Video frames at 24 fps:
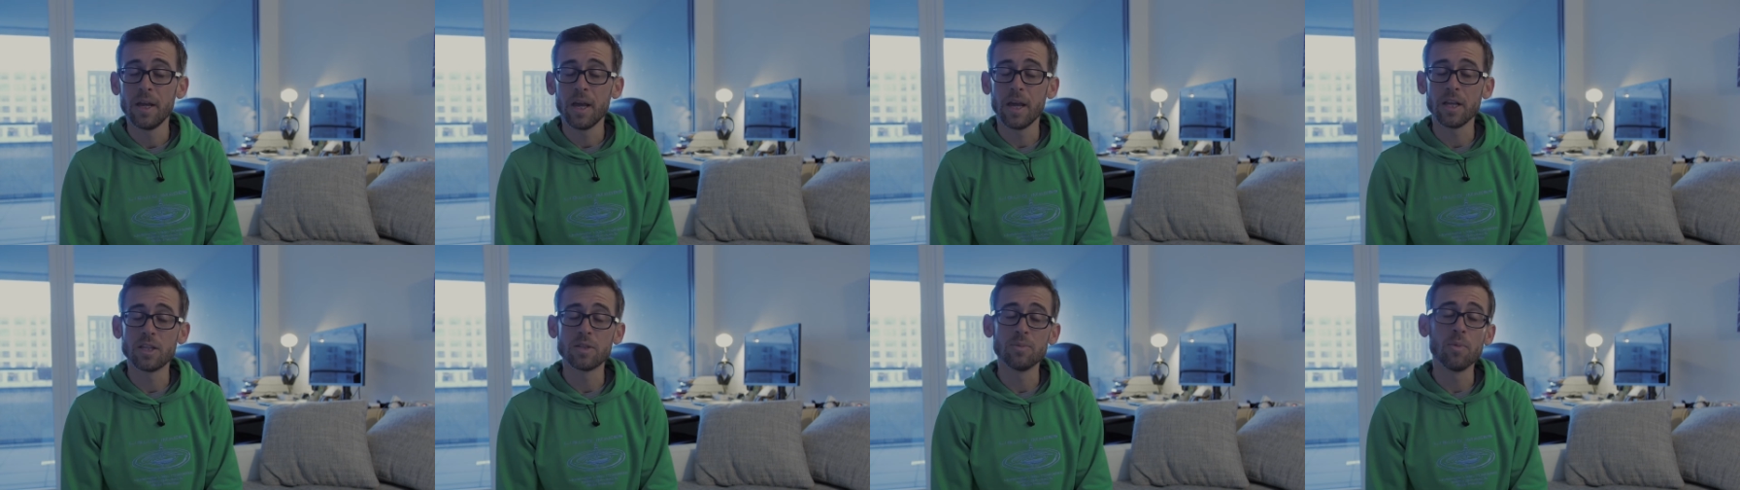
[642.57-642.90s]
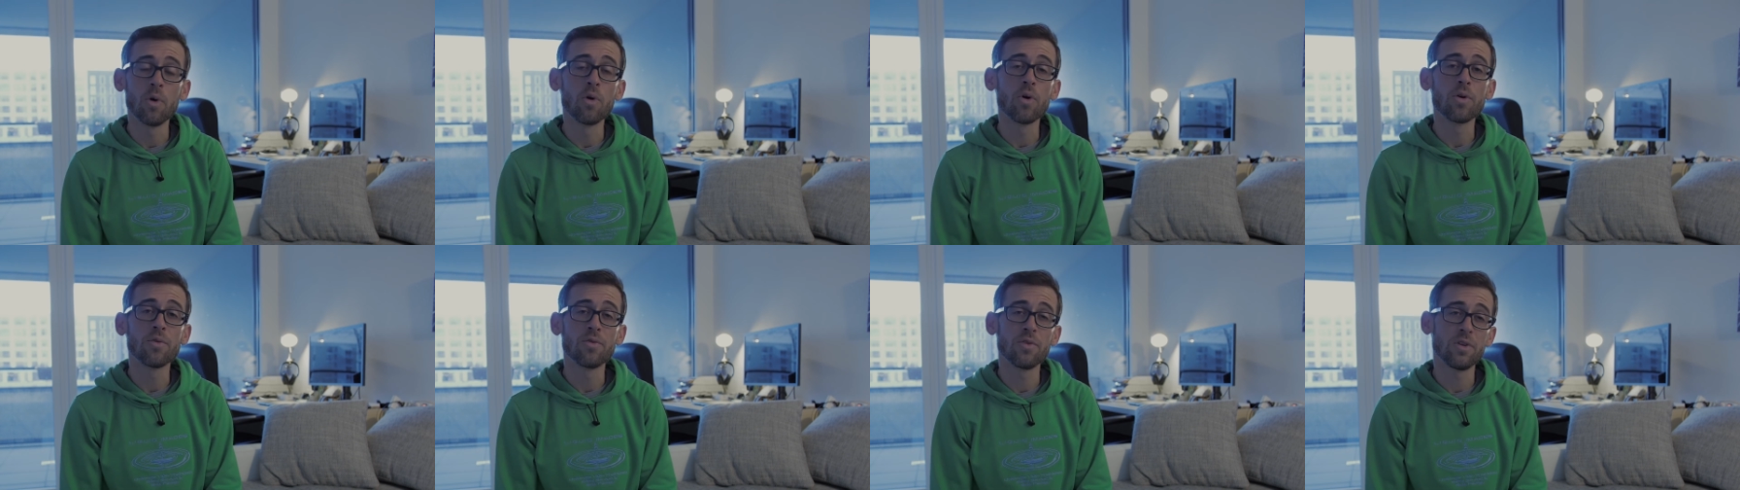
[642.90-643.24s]
It's
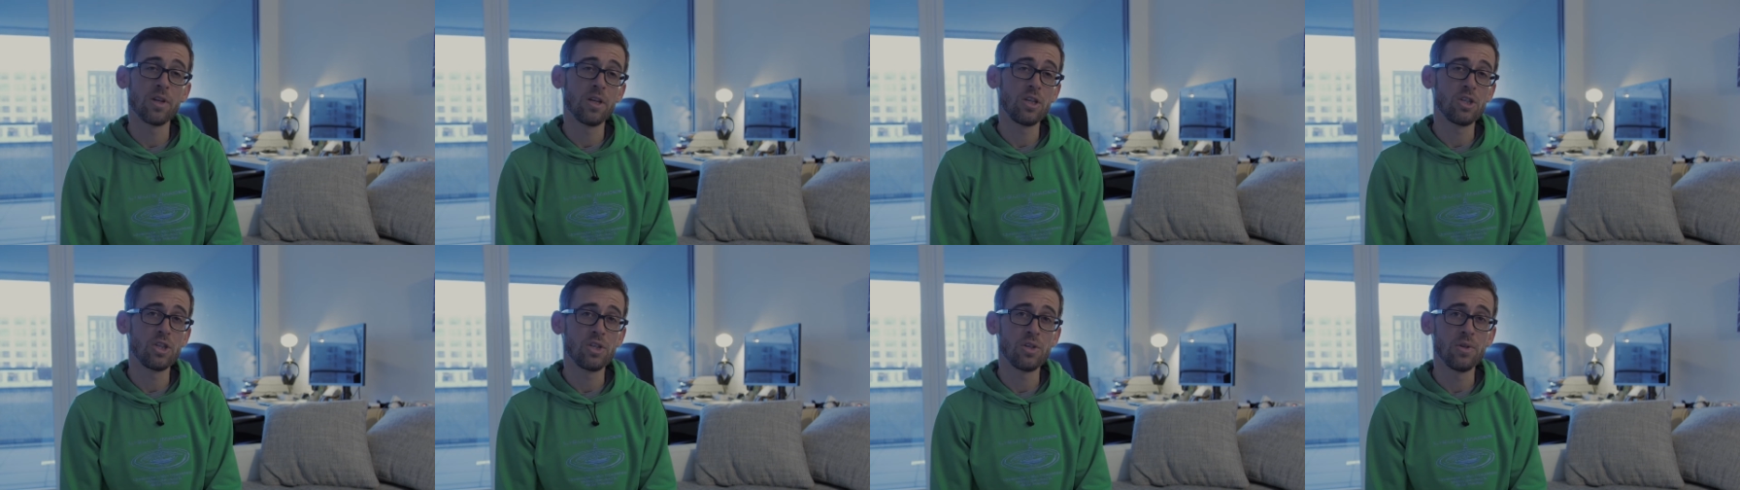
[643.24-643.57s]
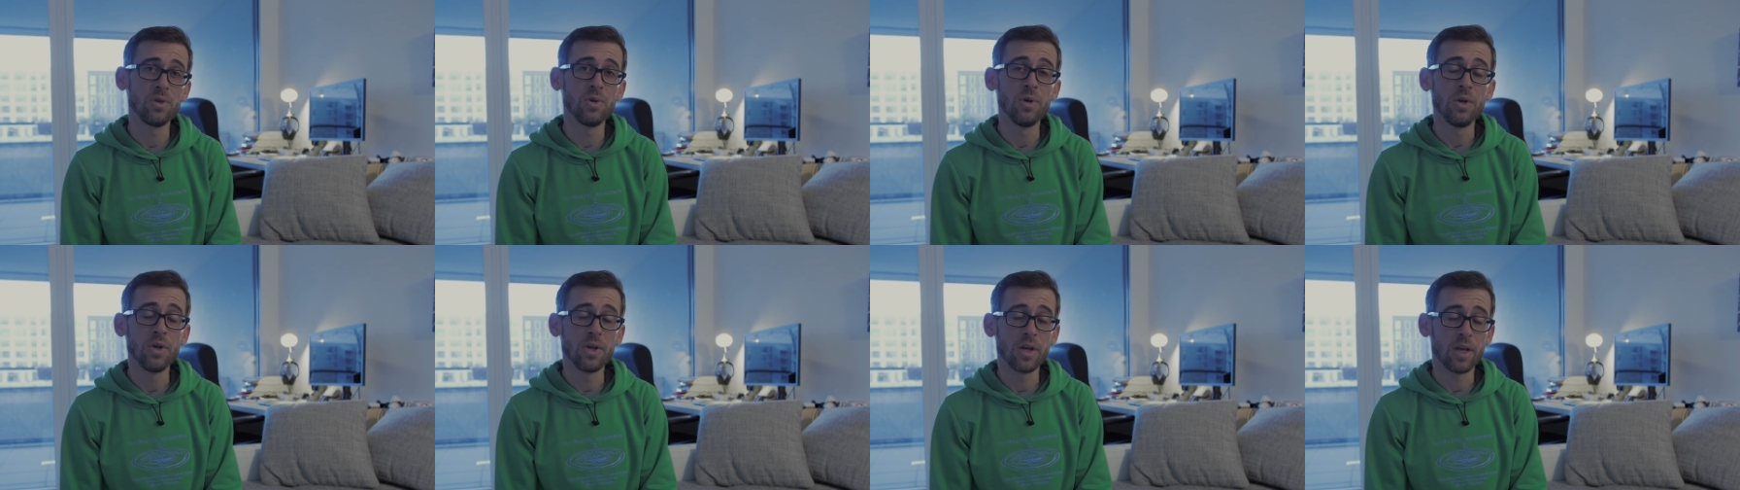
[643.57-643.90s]
more of an
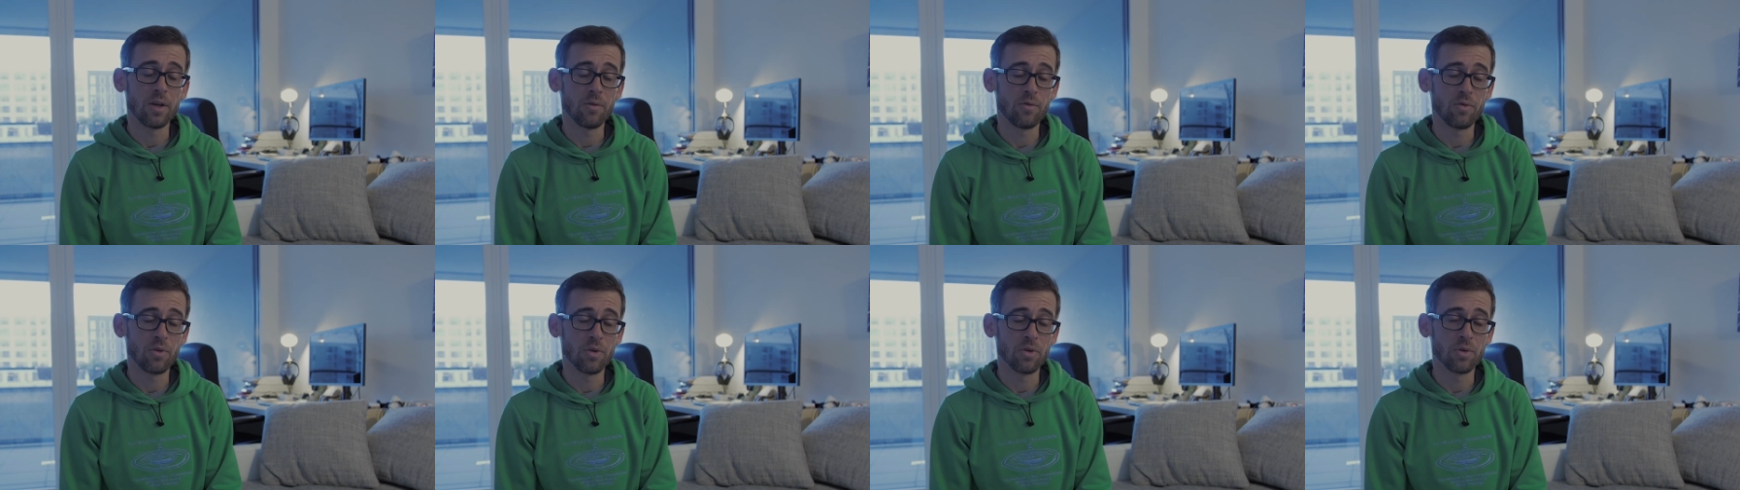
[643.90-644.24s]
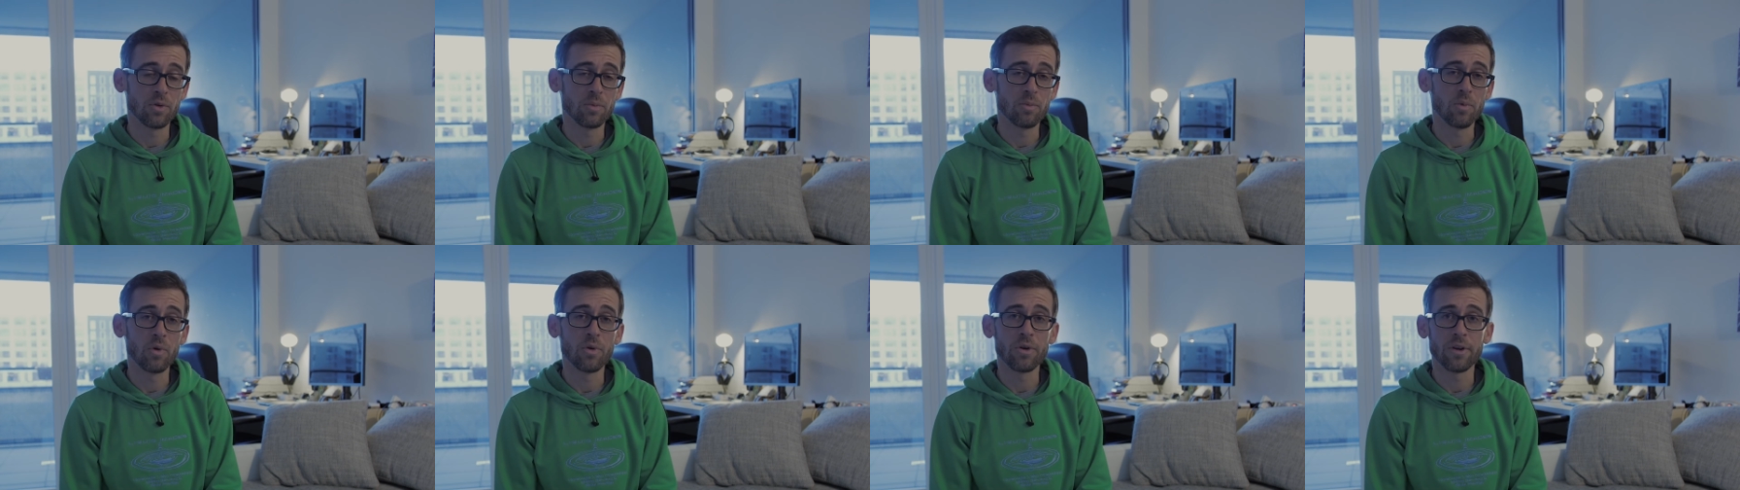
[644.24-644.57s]
issue if
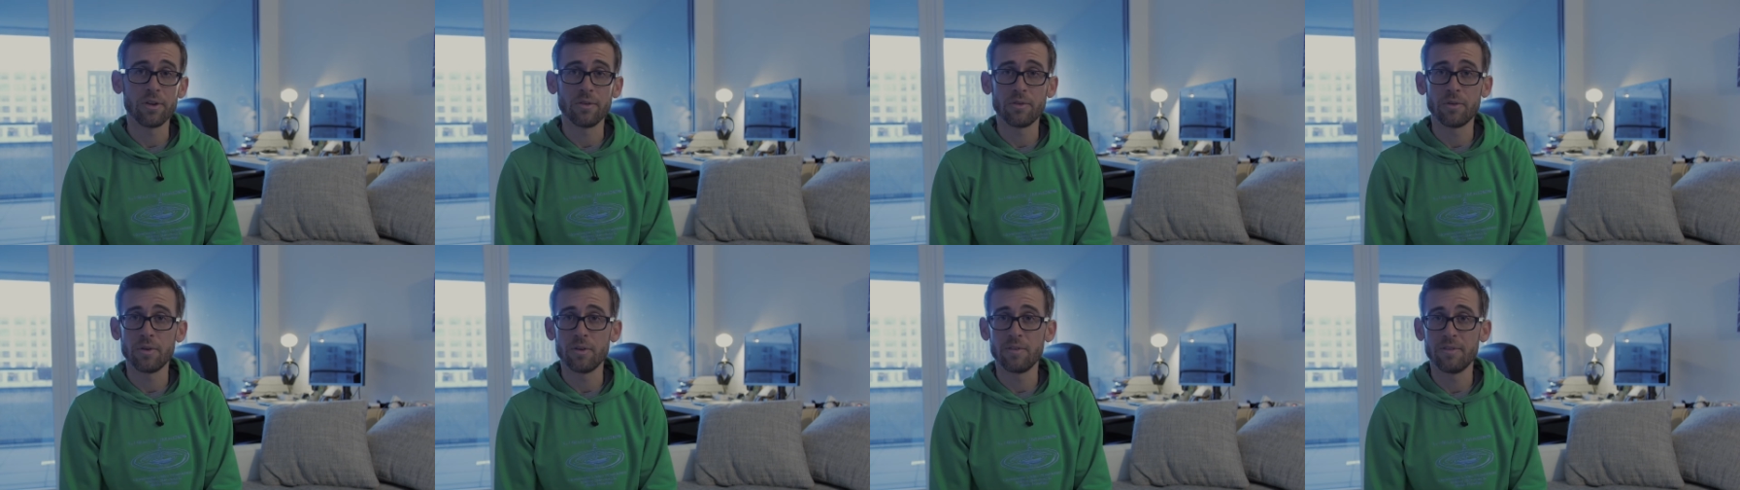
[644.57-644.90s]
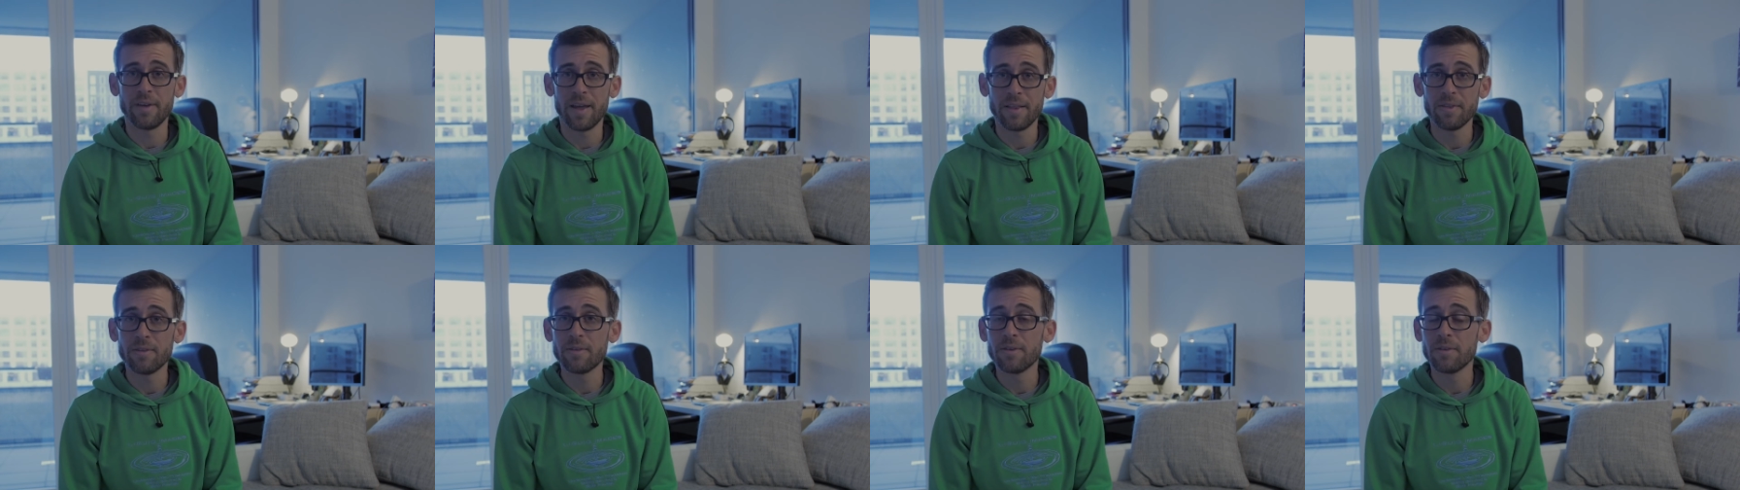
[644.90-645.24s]
you're more into
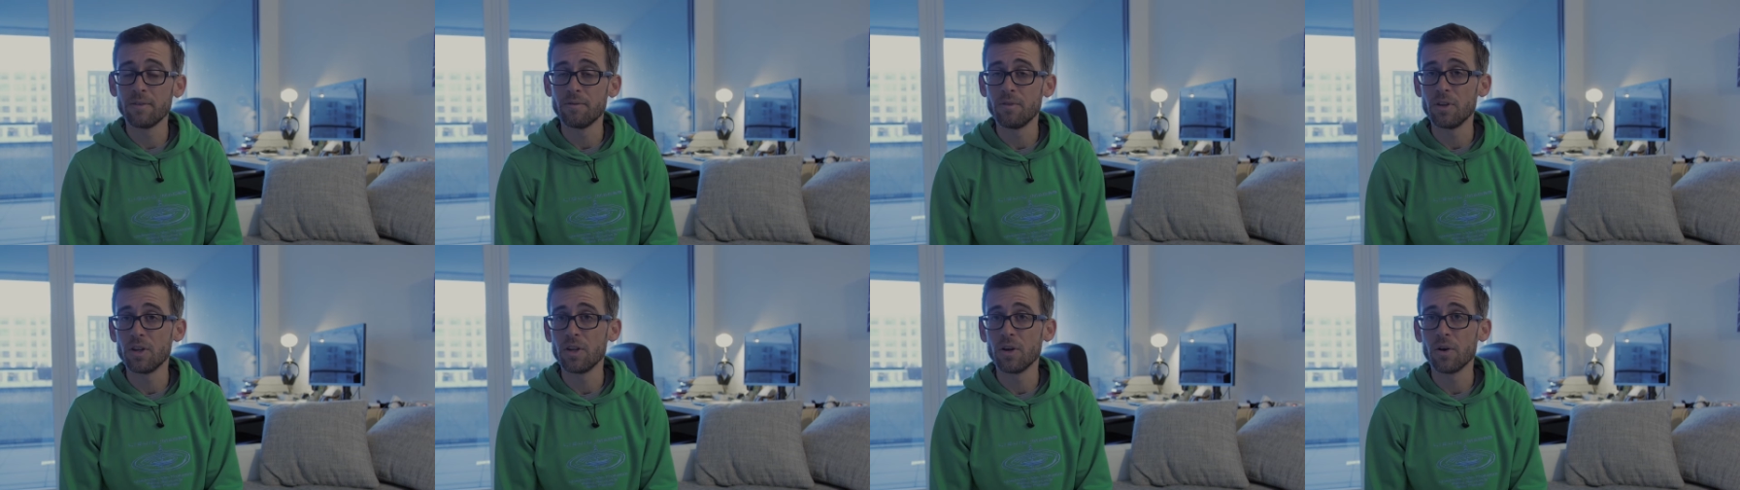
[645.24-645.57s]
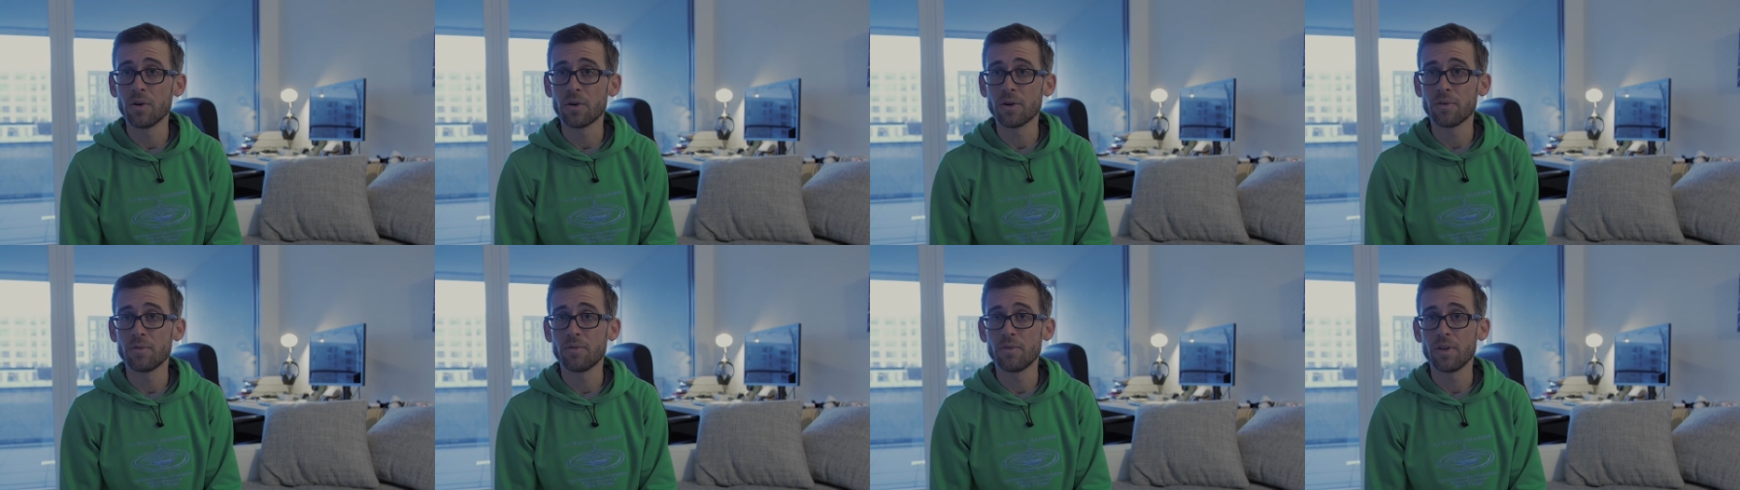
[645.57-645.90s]
event
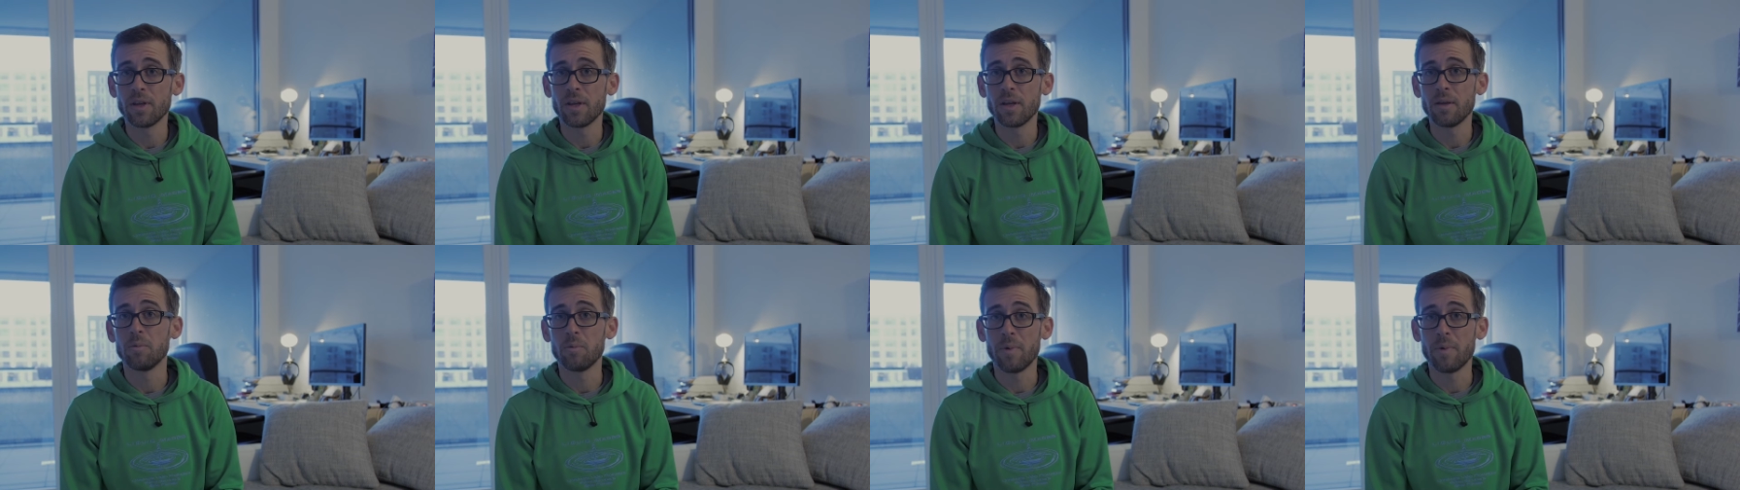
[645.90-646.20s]
videography,